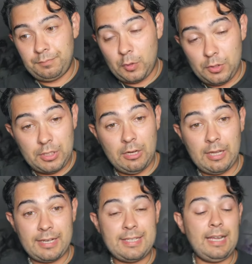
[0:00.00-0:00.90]
Gonzalo
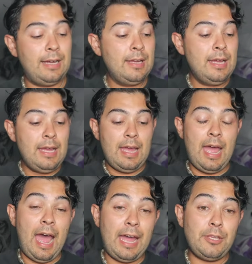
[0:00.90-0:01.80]
Garcia
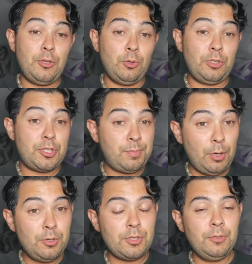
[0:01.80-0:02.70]
at your
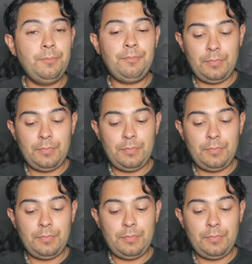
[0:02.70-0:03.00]
disposal,